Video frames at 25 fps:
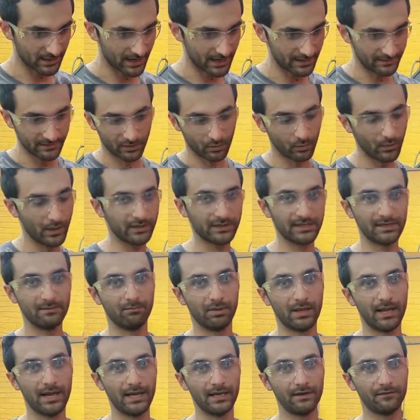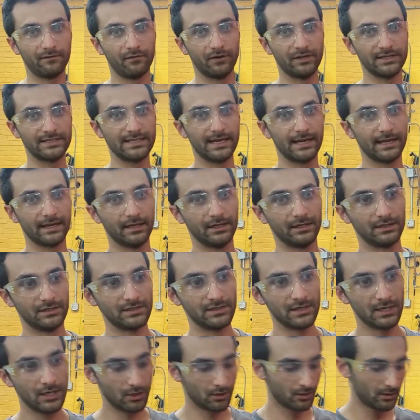and then welding blind for a second.
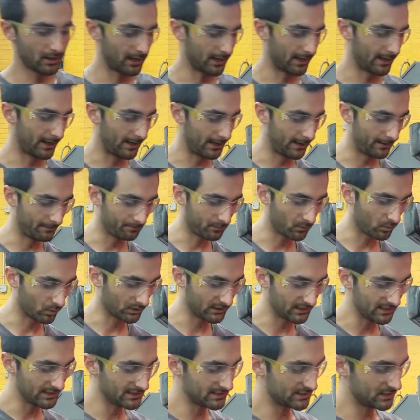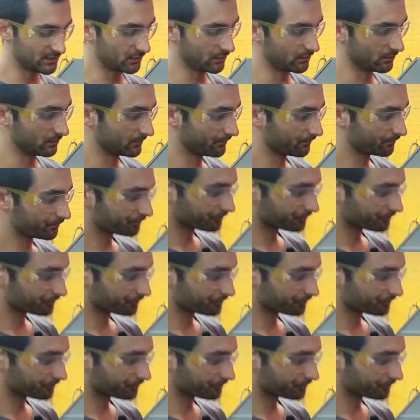Um, what these do